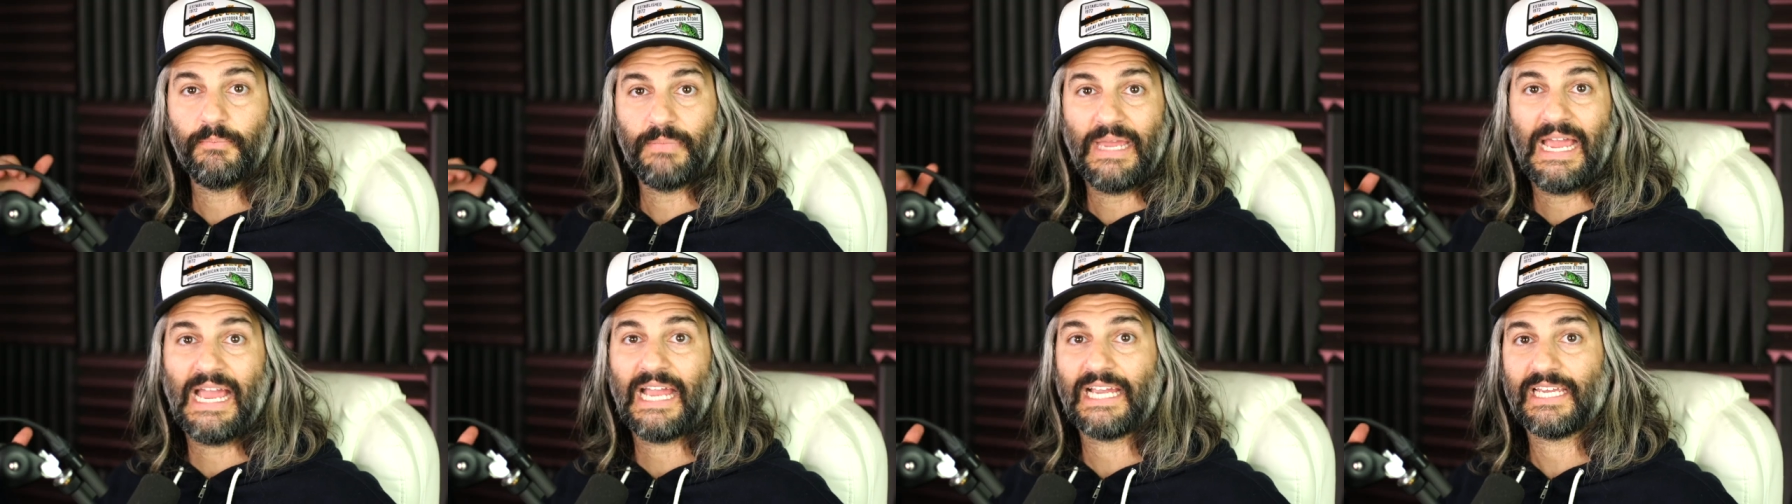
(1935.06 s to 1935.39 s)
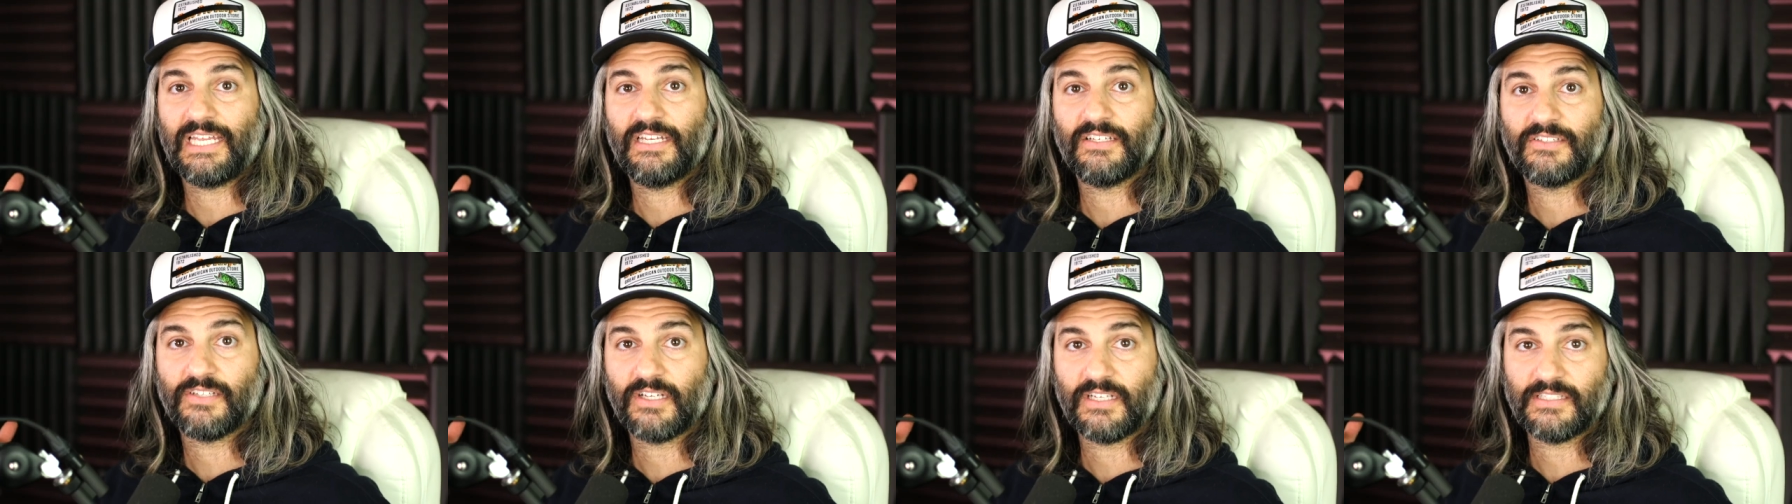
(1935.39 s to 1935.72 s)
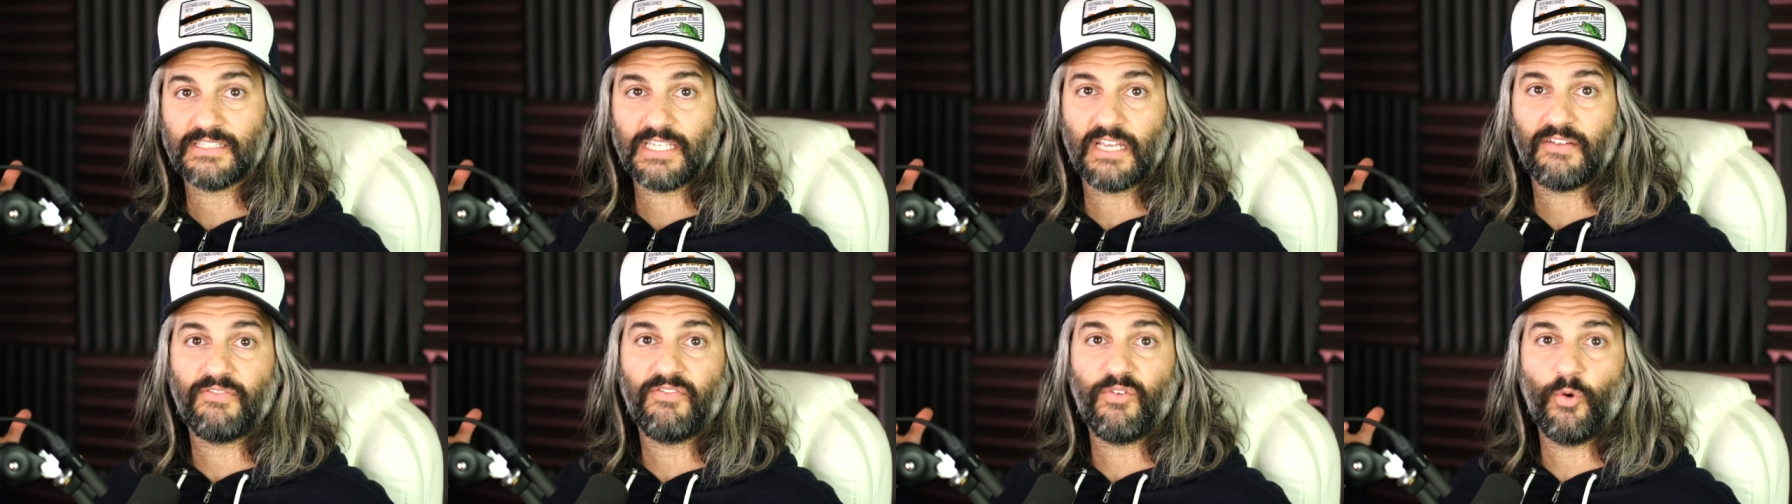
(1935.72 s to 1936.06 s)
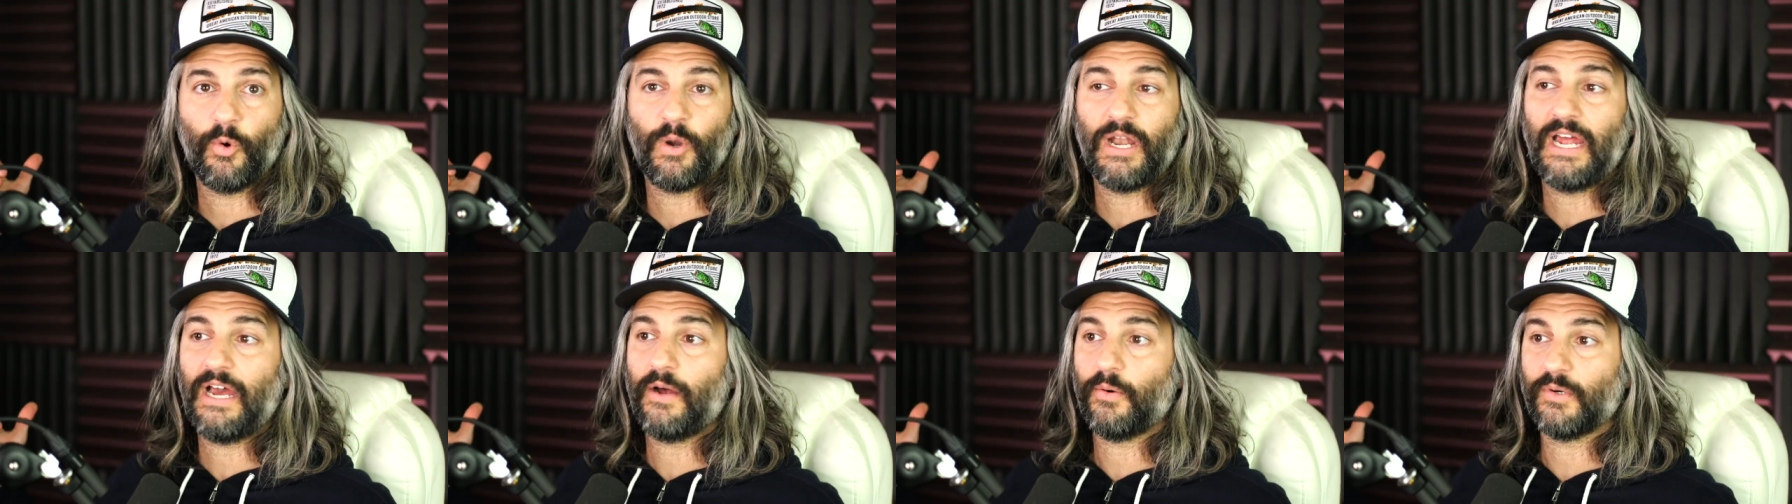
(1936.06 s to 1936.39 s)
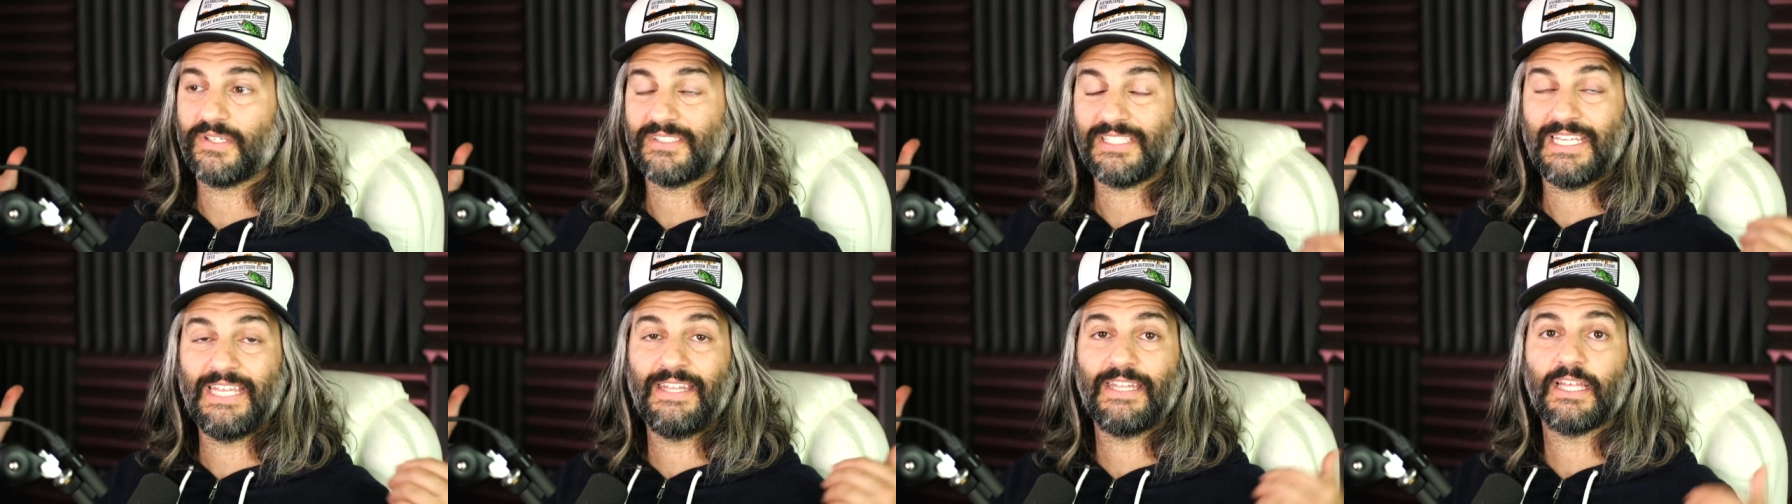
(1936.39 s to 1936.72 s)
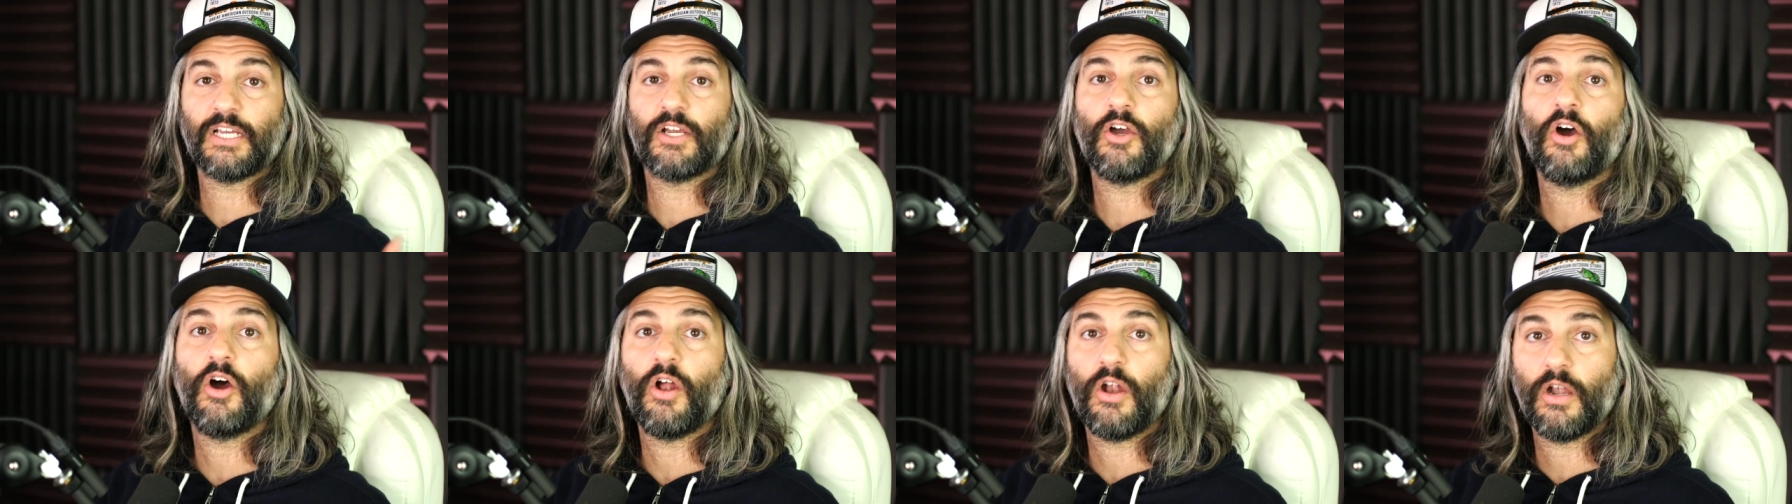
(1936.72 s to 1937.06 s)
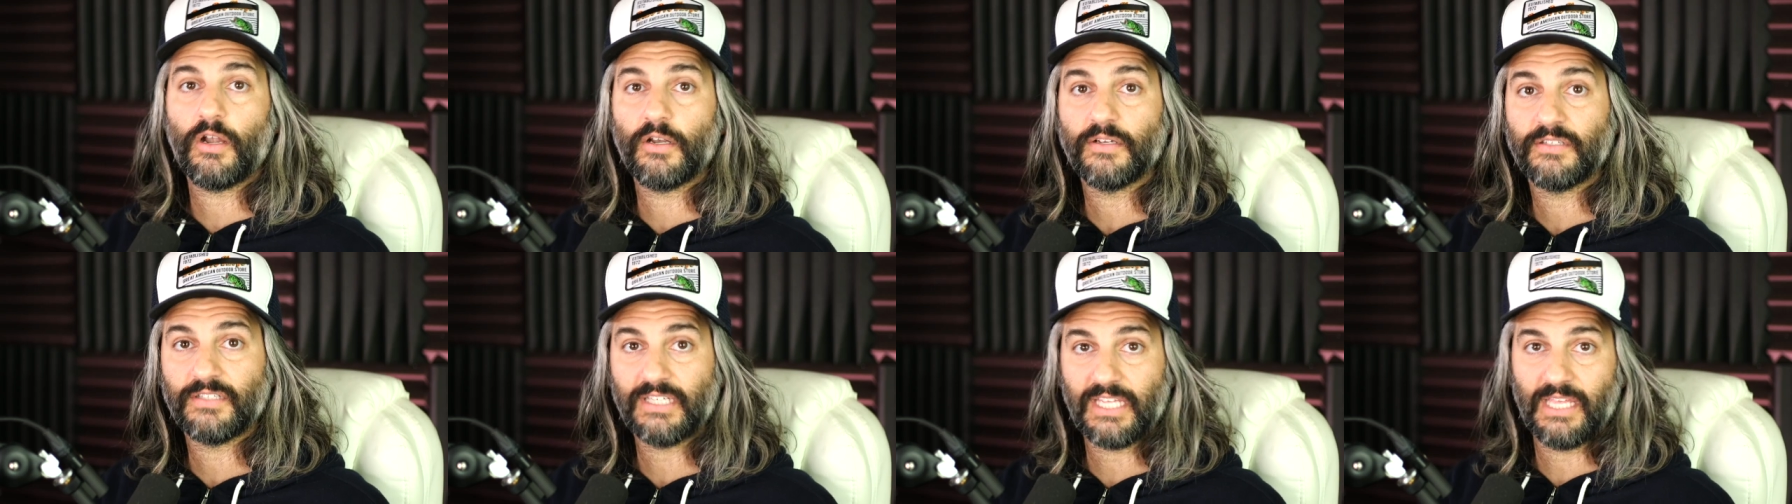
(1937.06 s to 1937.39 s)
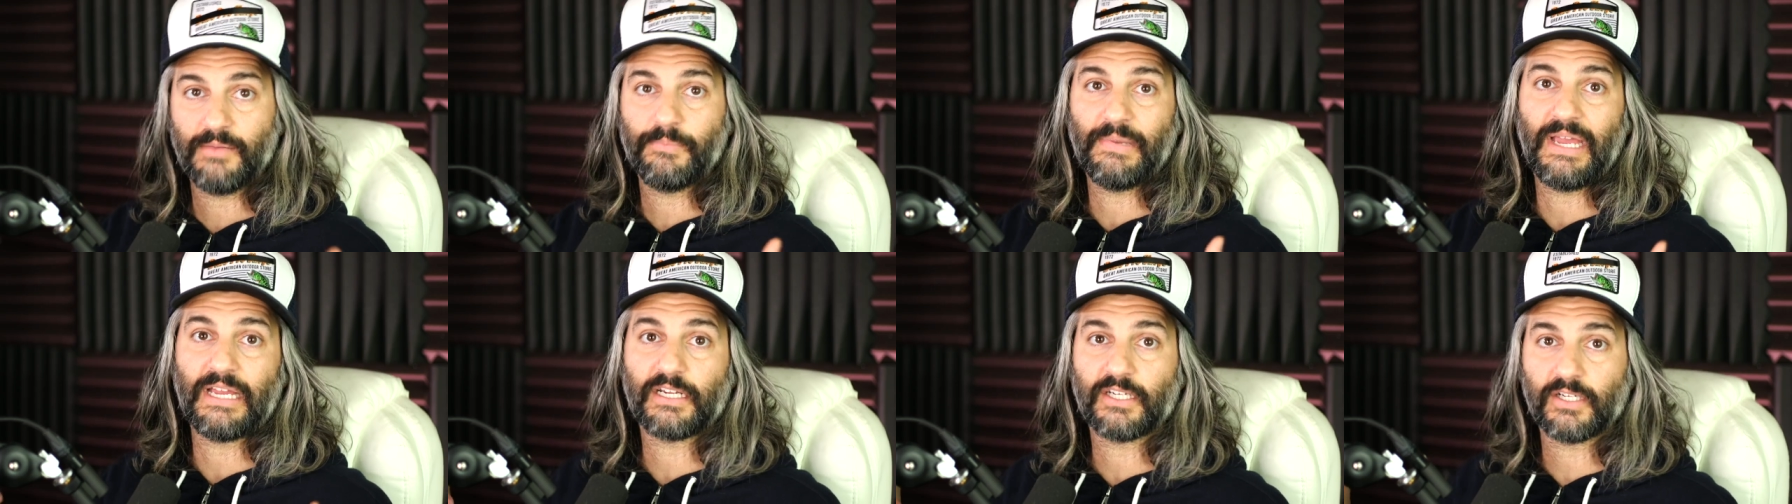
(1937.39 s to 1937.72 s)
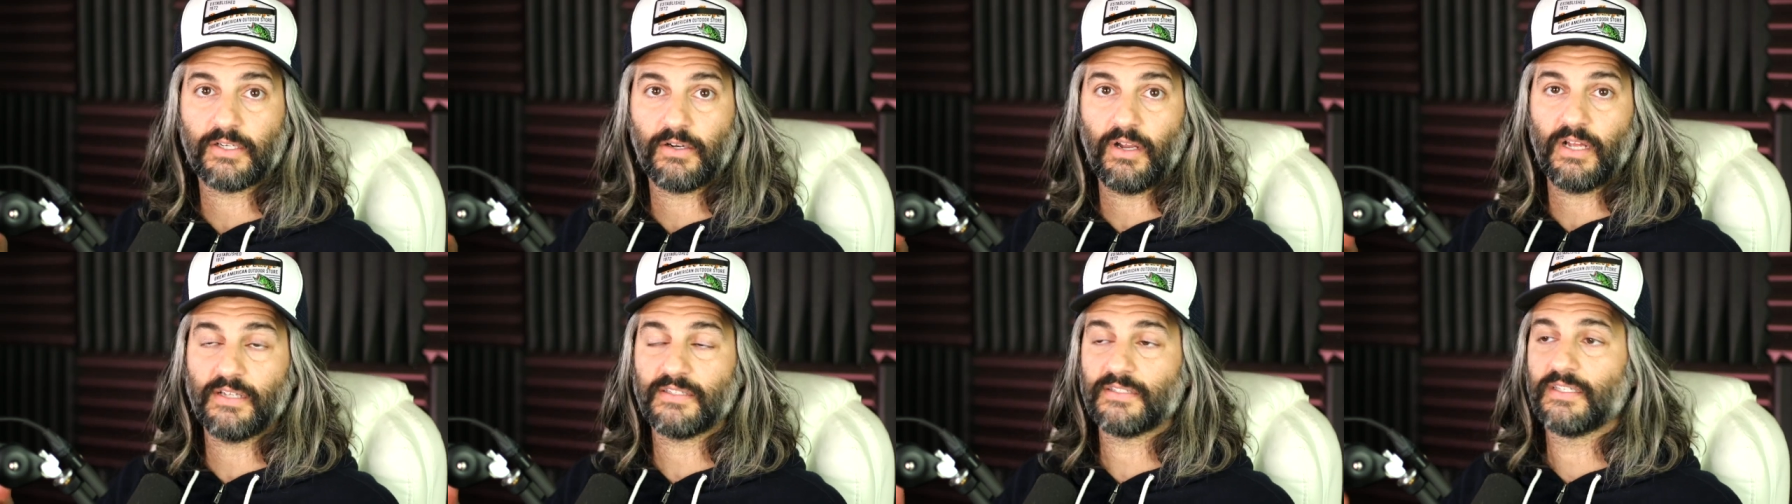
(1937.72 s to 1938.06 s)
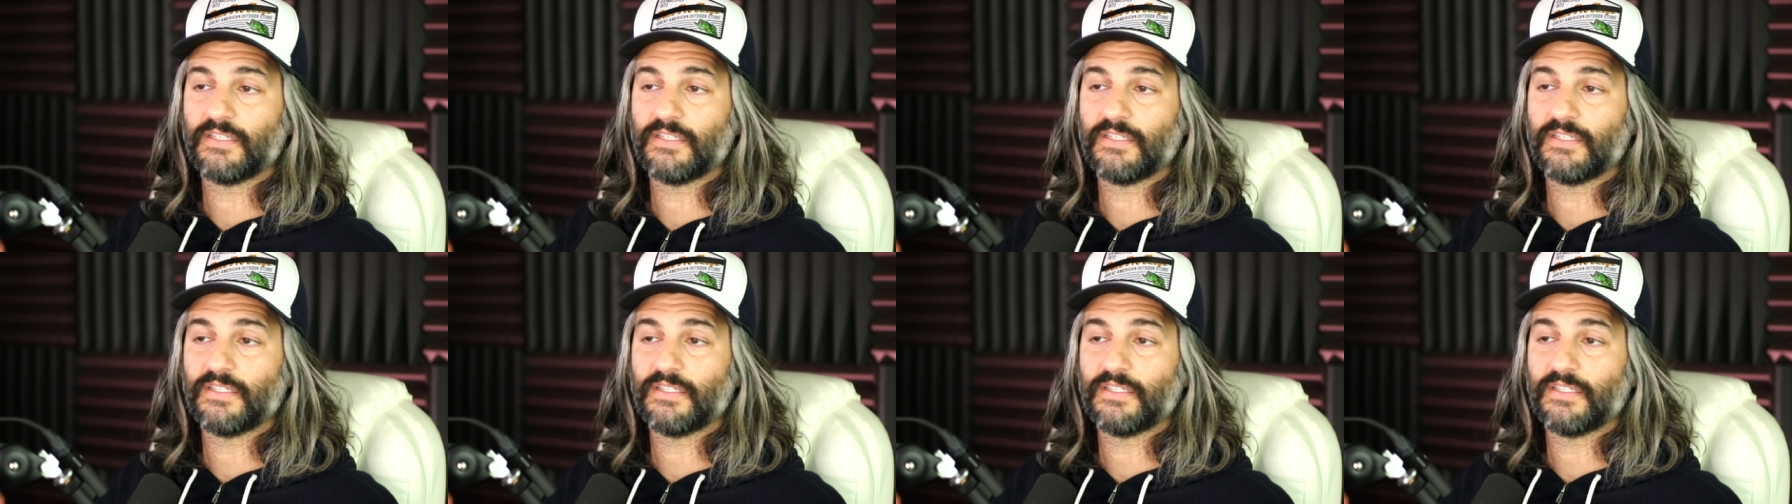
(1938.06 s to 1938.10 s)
back, and it took us like 4 hours in the car to get back across.